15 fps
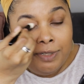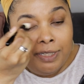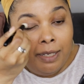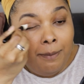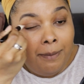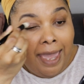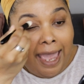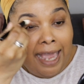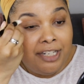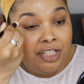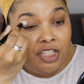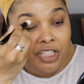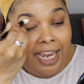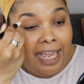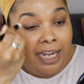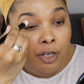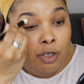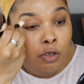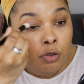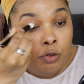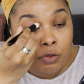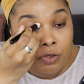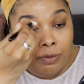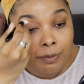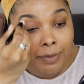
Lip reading: to matte shadows.